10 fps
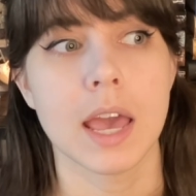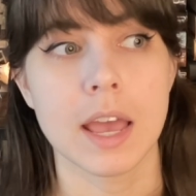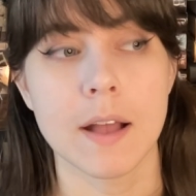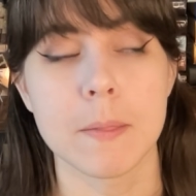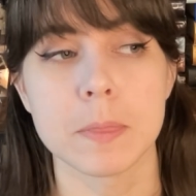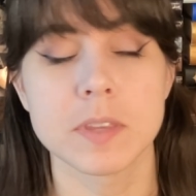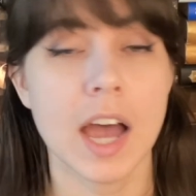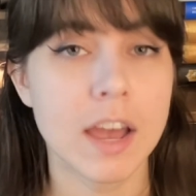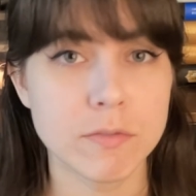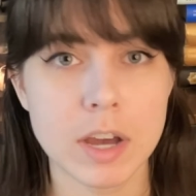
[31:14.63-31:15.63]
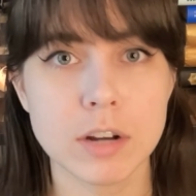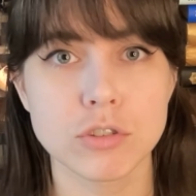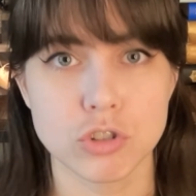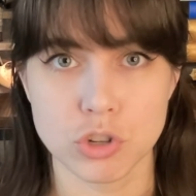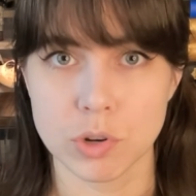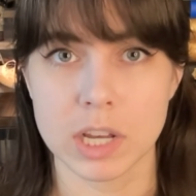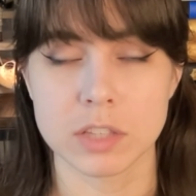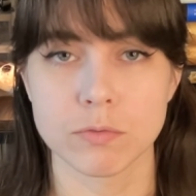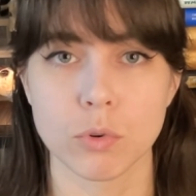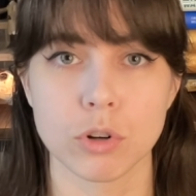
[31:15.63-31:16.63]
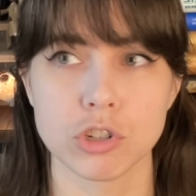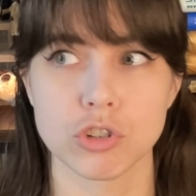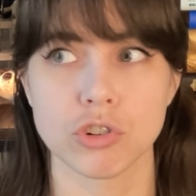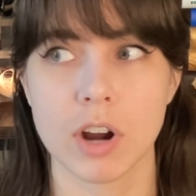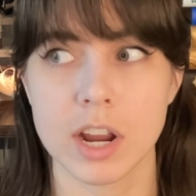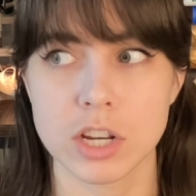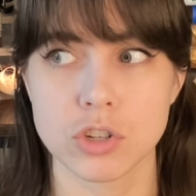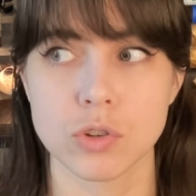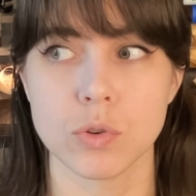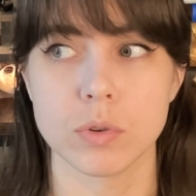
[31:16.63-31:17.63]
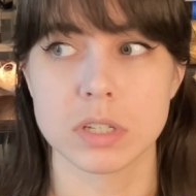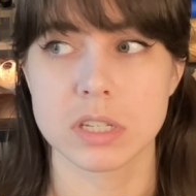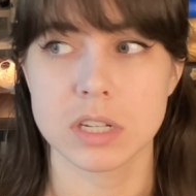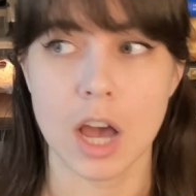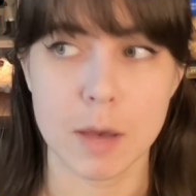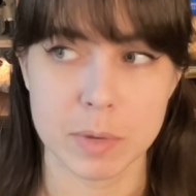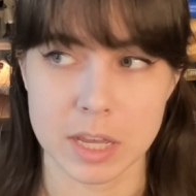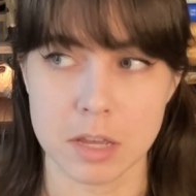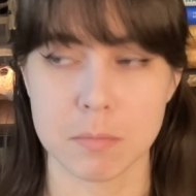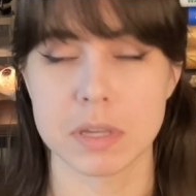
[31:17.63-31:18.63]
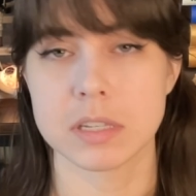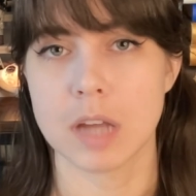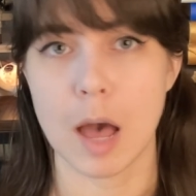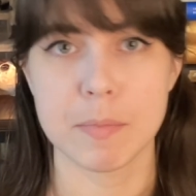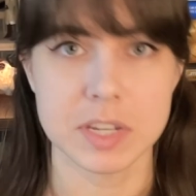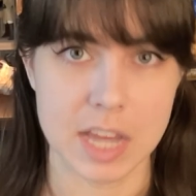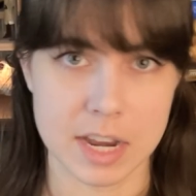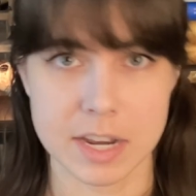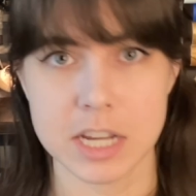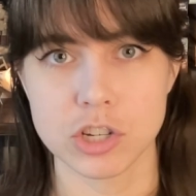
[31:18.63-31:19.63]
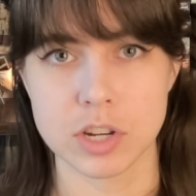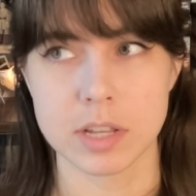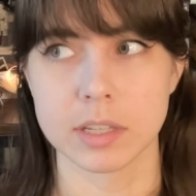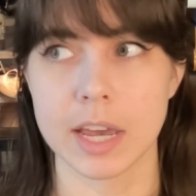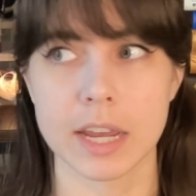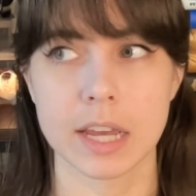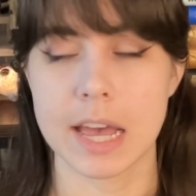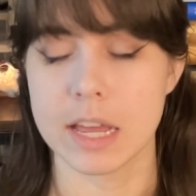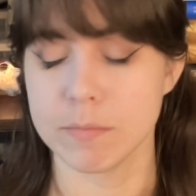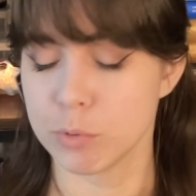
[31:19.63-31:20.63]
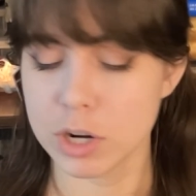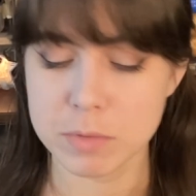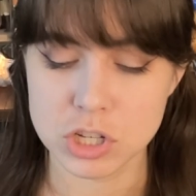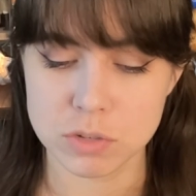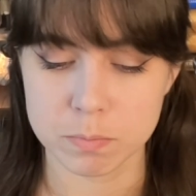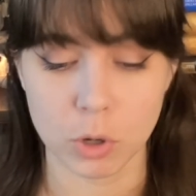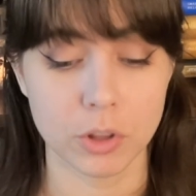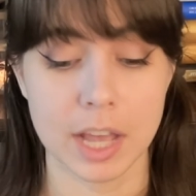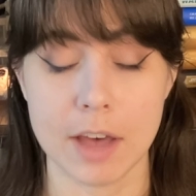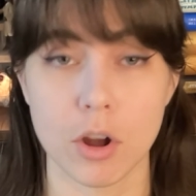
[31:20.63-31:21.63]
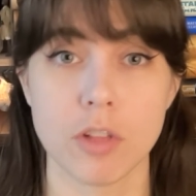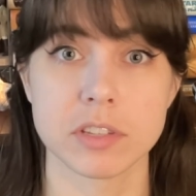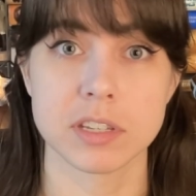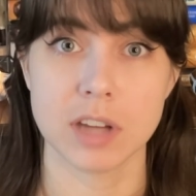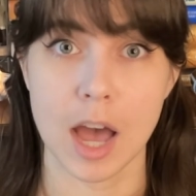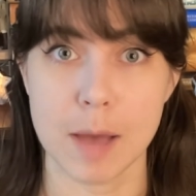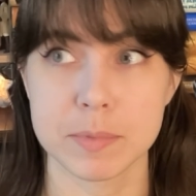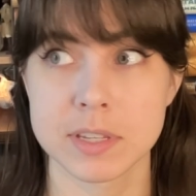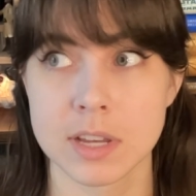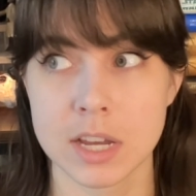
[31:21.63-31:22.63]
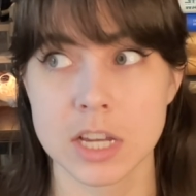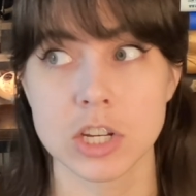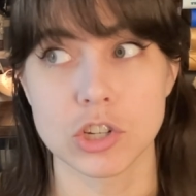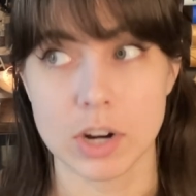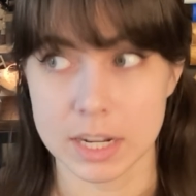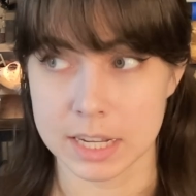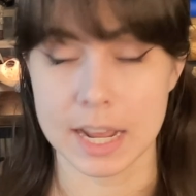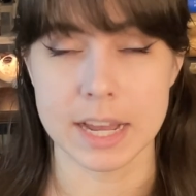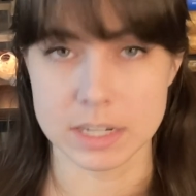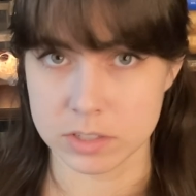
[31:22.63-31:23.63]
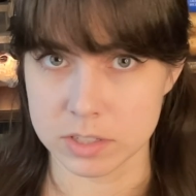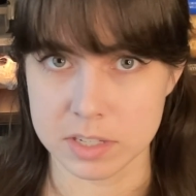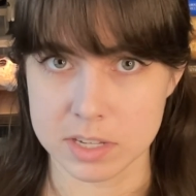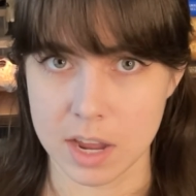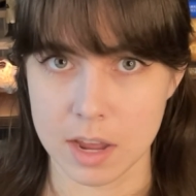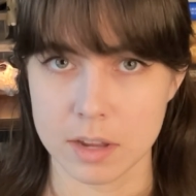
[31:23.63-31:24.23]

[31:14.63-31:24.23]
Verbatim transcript: and TIE fighters are shooting at the Forager, trying to stop him, stop the detonation, like pretty much pulling out all the stops to try to get a handle on this guy.